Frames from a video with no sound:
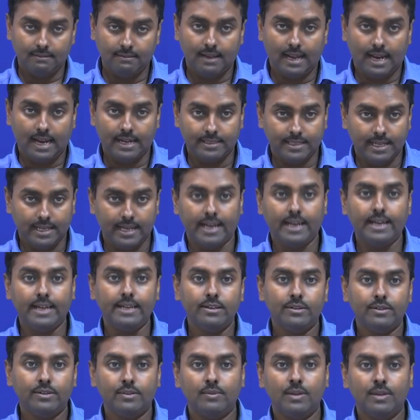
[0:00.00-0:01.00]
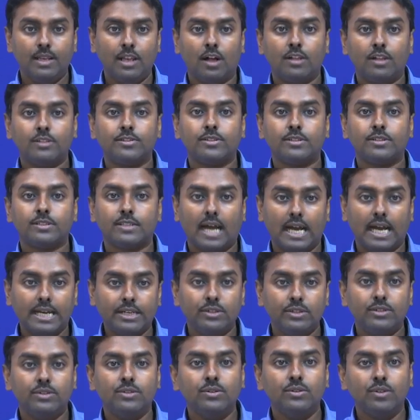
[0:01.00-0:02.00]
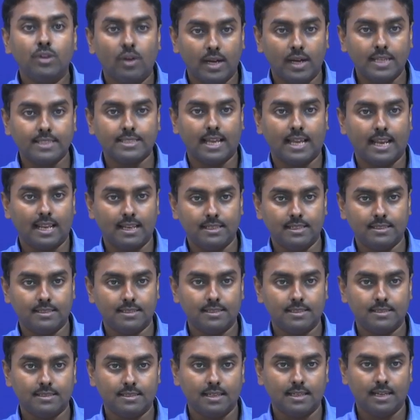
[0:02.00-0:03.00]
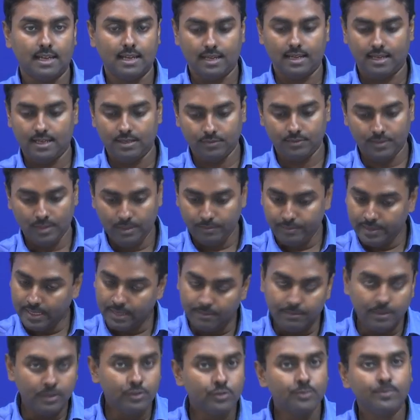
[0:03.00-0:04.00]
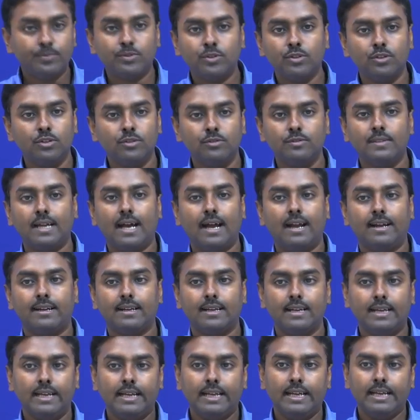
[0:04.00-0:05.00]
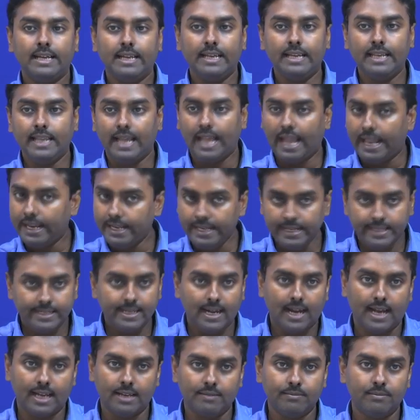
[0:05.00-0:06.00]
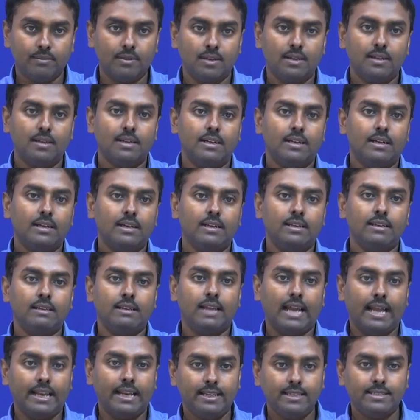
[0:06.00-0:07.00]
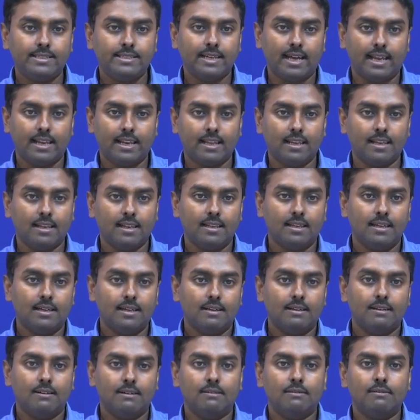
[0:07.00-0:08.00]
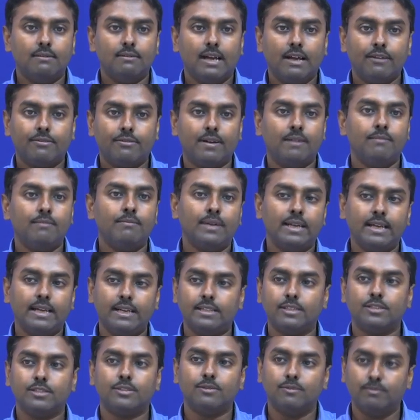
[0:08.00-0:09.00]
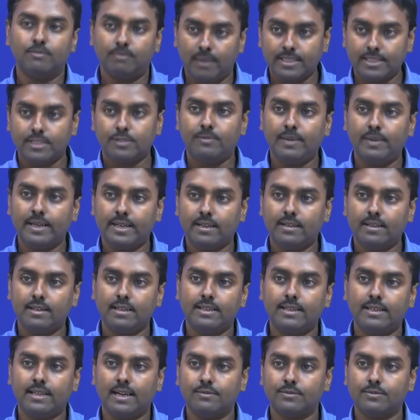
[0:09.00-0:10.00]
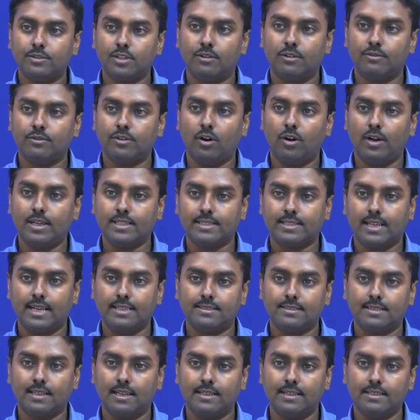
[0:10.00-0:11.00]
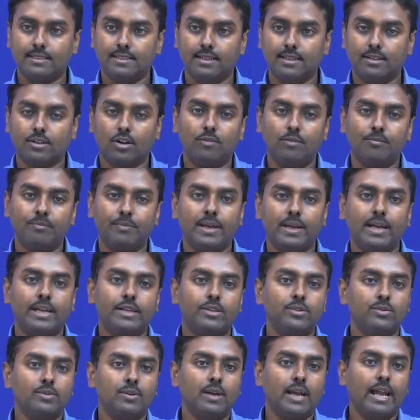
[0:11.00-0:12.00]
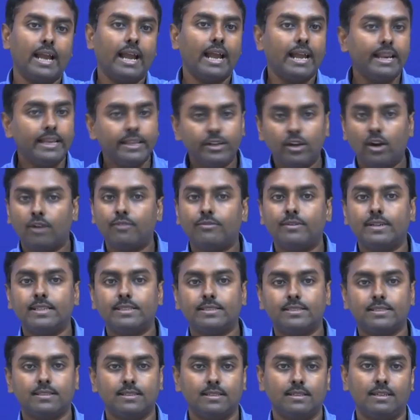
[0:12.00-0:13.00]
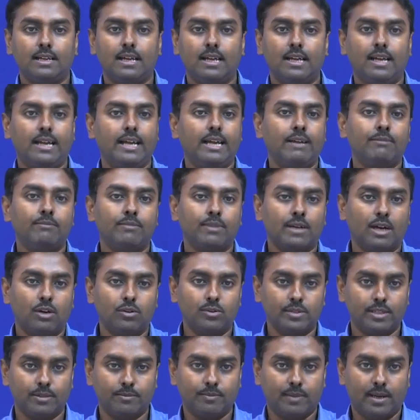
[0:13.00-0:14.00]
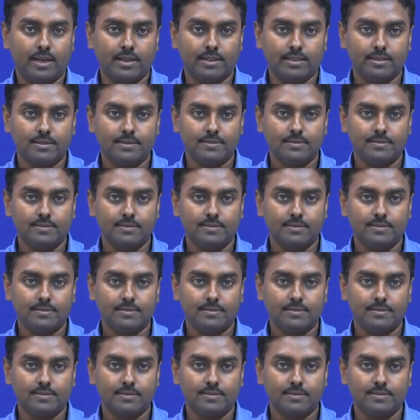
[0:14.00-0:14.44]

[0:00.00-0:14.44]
at the end we will also try to do noise analysis, and we will be able to prove that in any time in any channel, FM is much better in terms of noise cancellation compared to any of its AM counterpart.